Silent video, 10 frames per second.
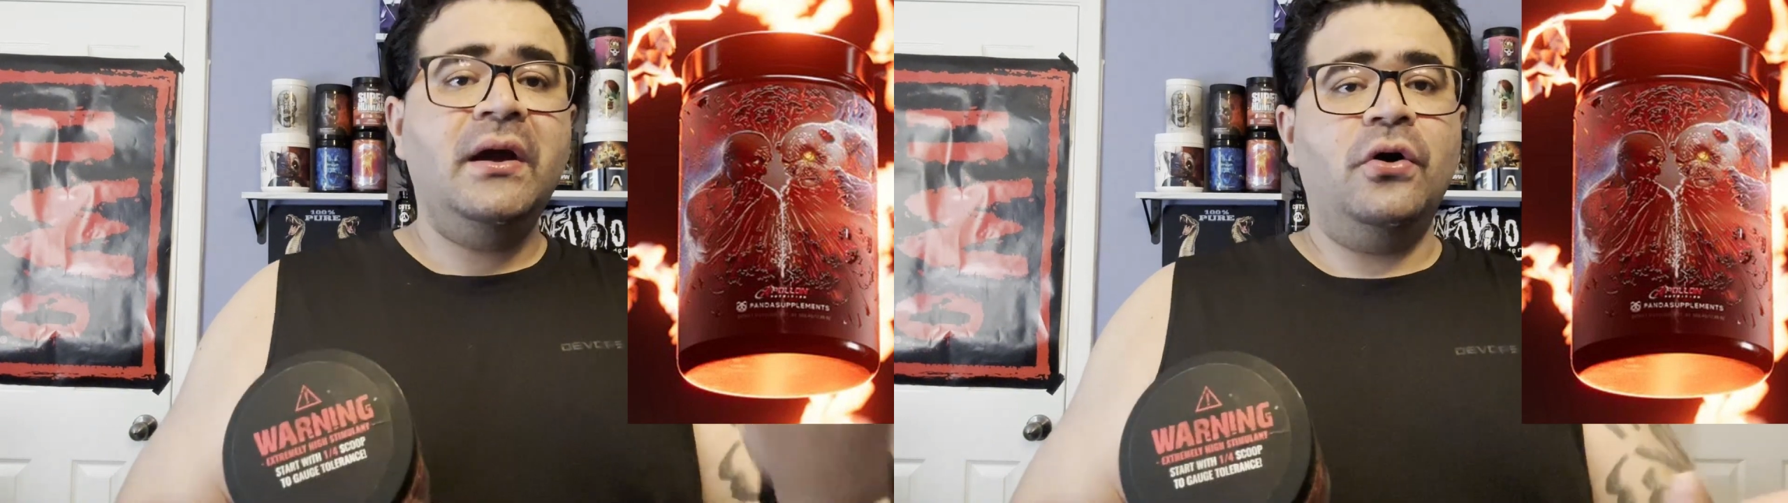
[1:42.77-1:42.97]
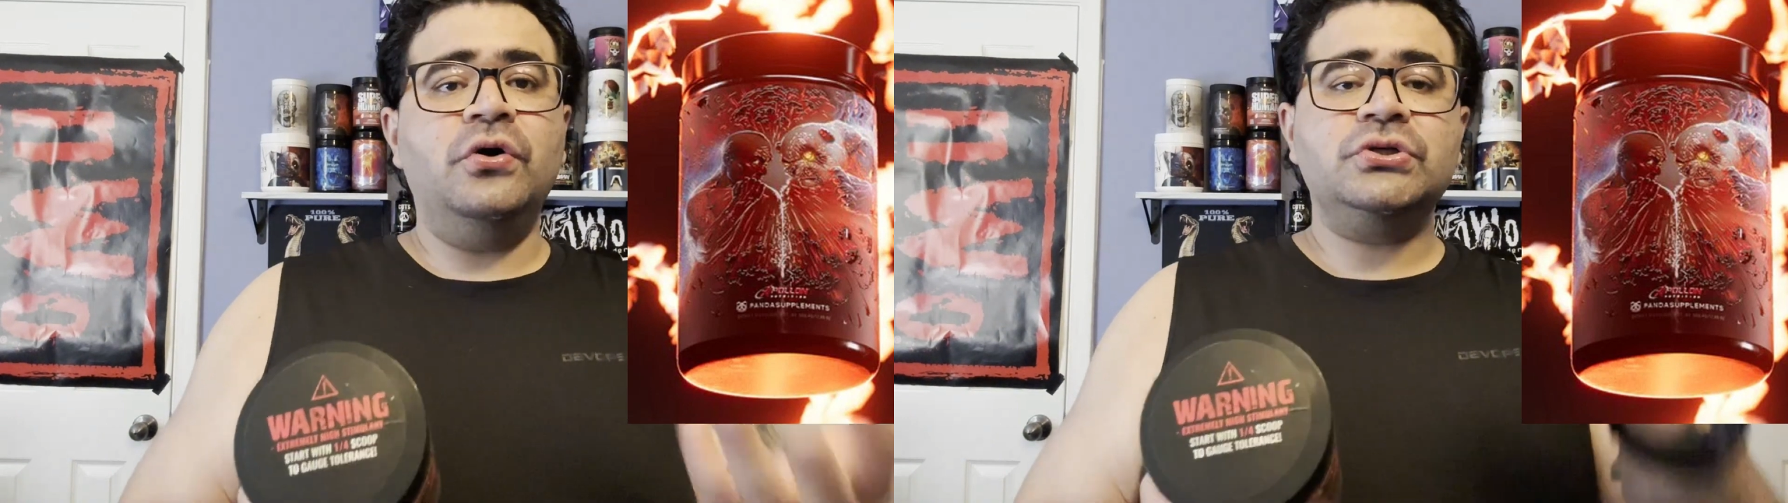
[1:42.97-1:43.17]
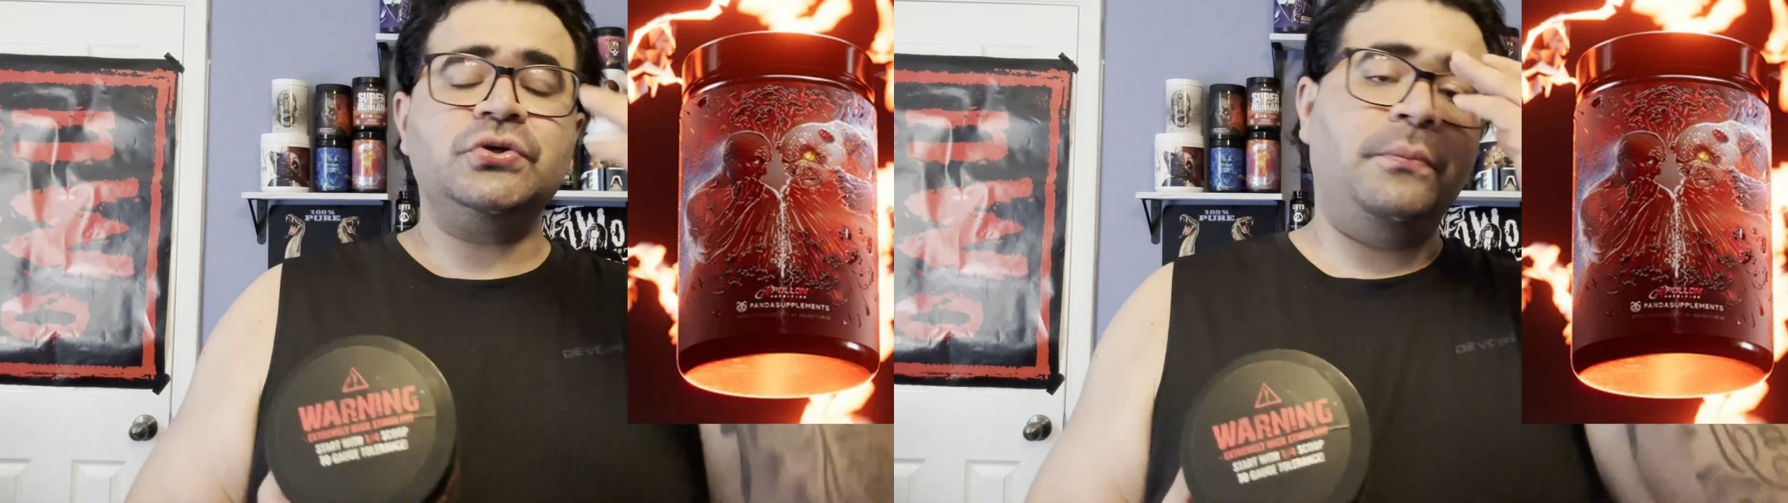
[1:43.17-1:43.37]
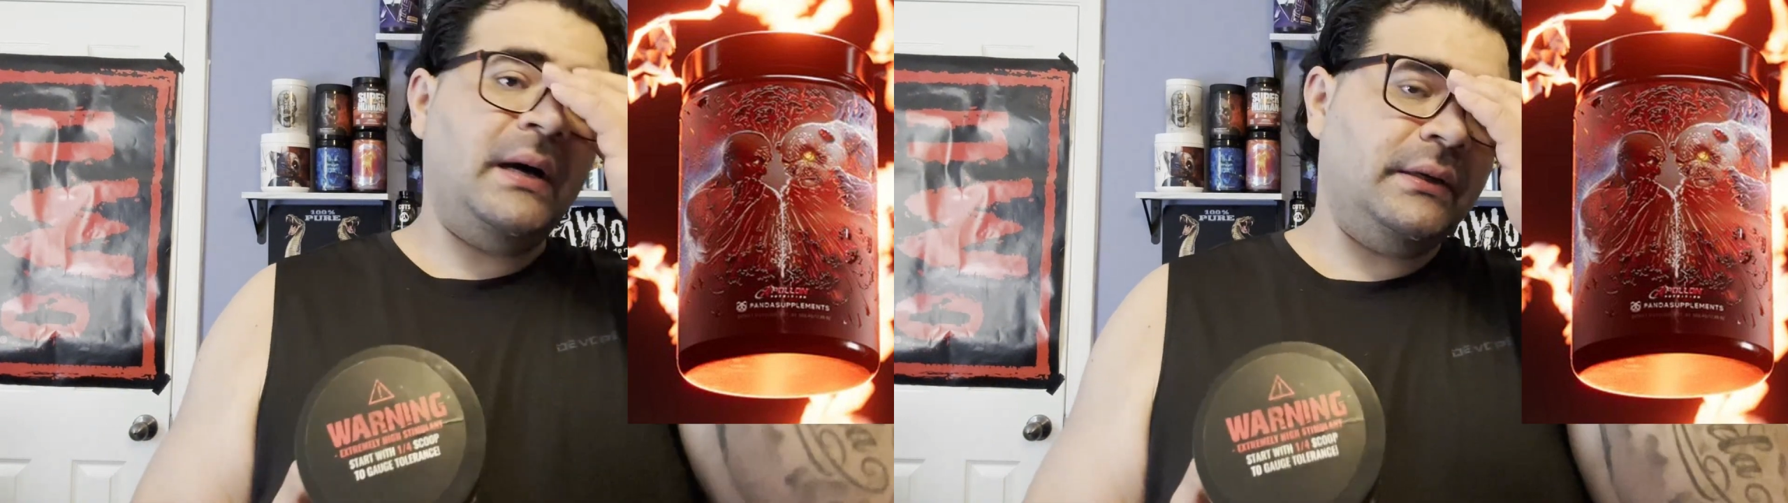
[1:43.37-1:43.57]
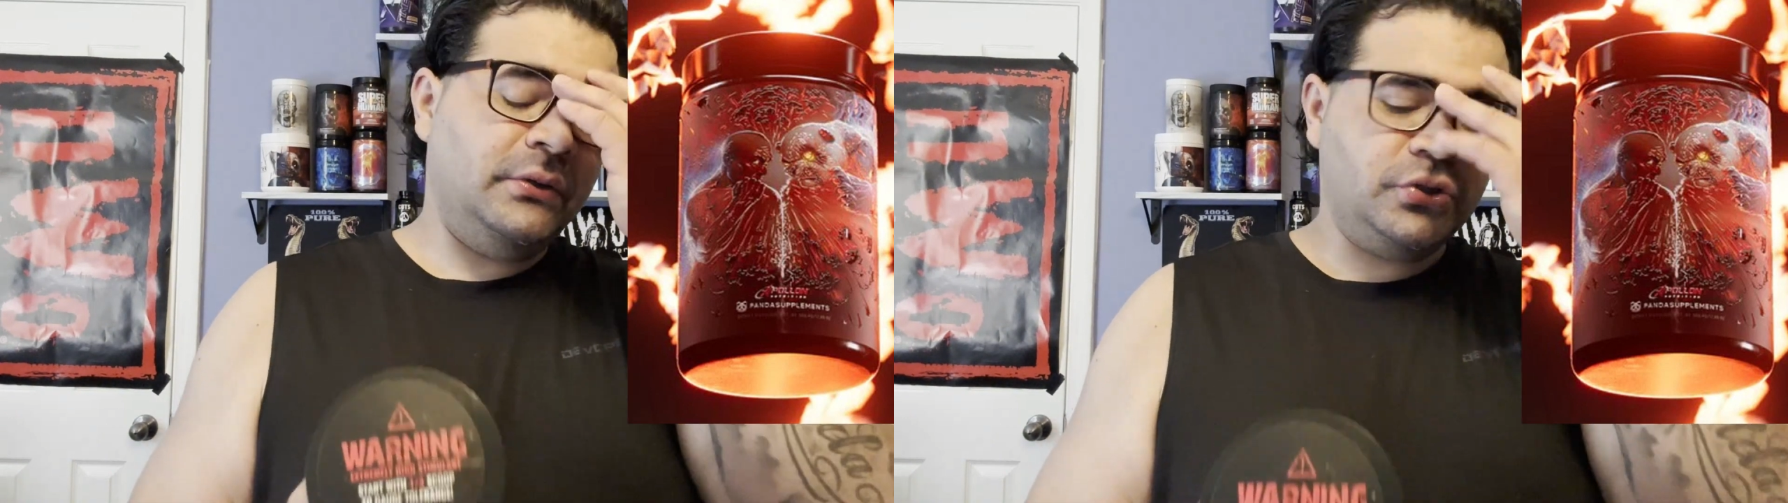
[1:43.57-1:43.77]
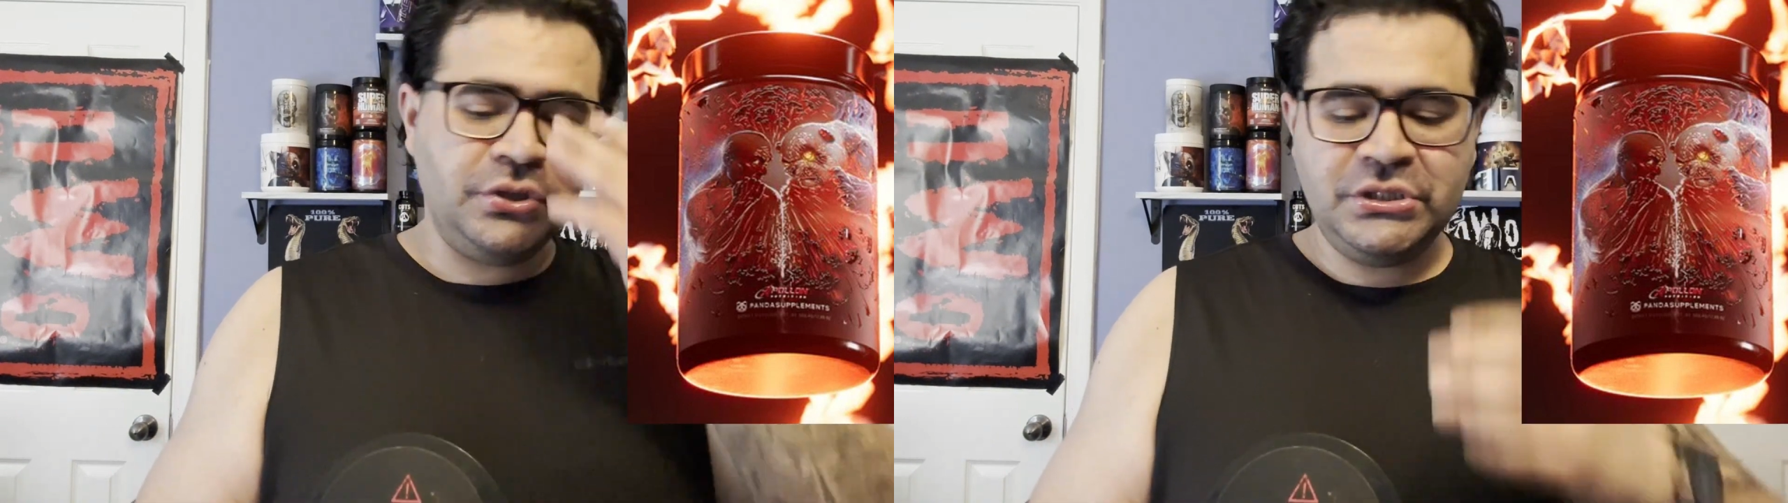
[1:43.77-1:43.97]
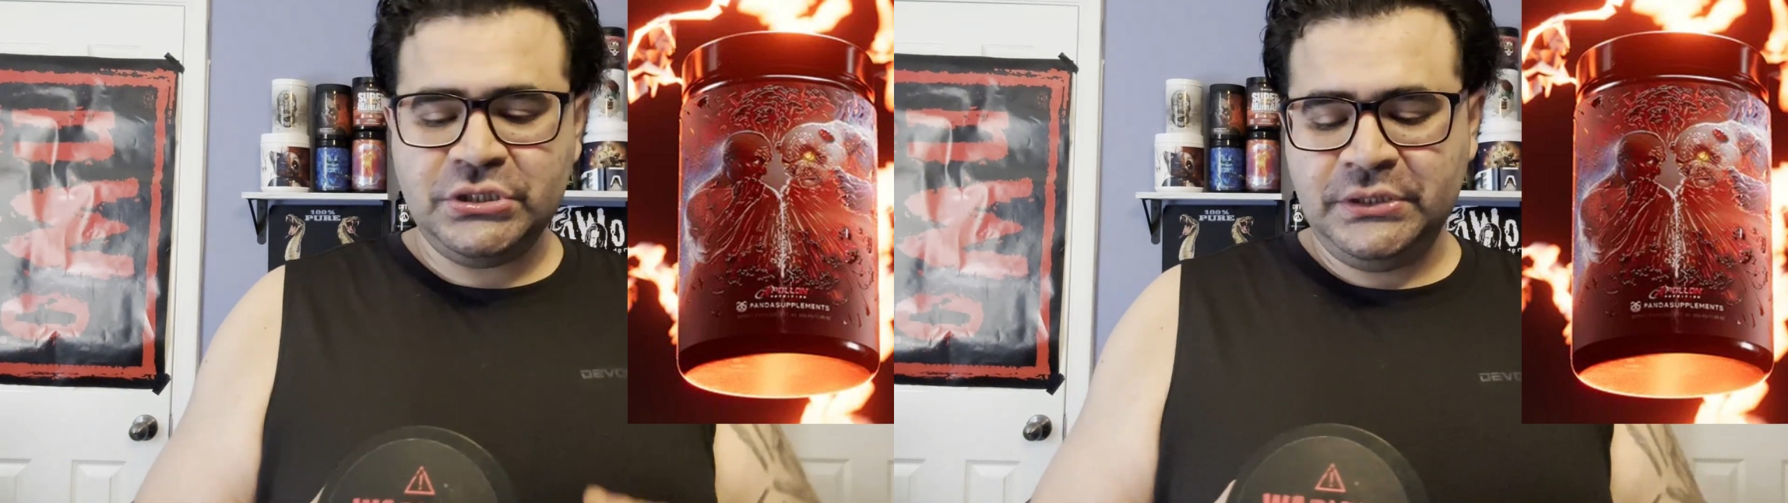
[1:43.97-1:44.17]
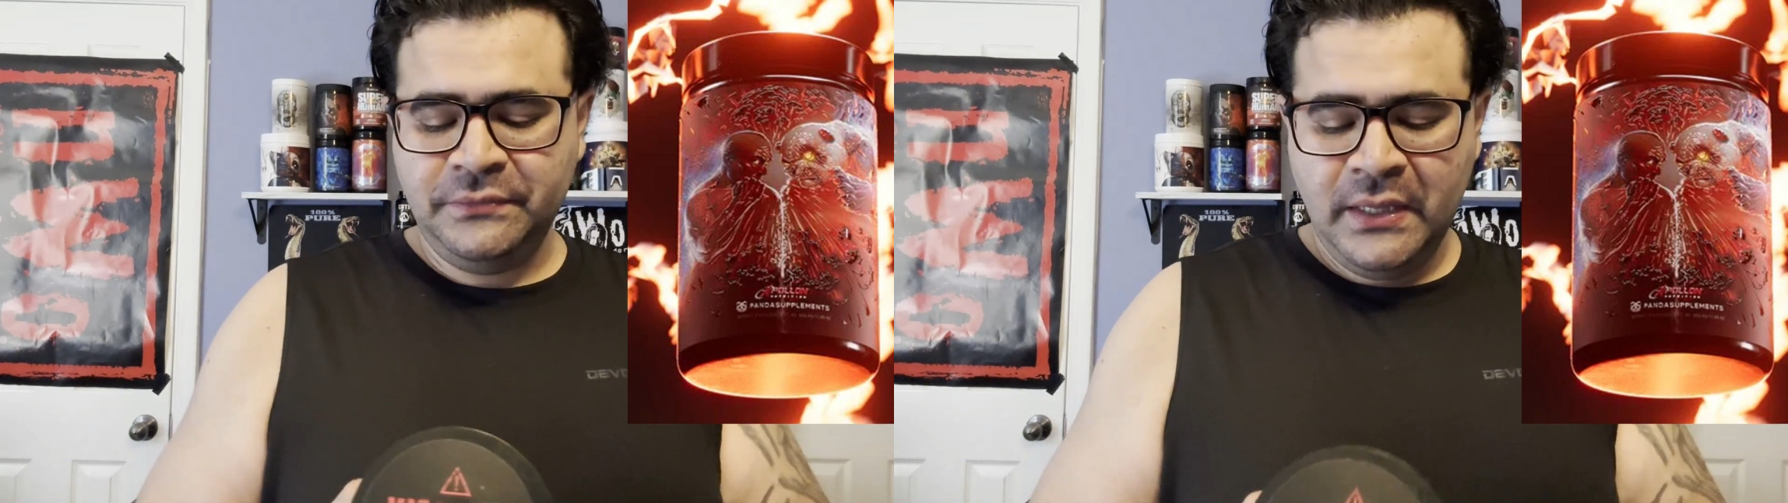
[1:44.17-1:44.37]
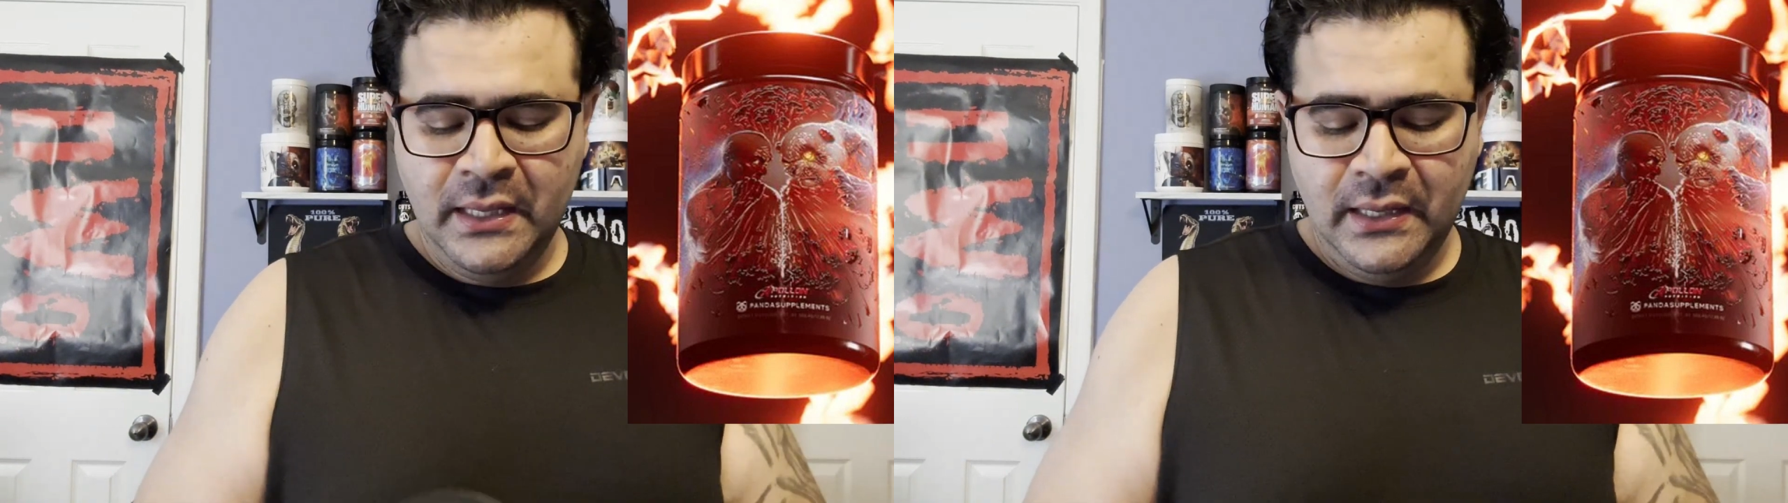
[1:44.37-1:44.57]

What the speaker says: Also, Apollon Nutrition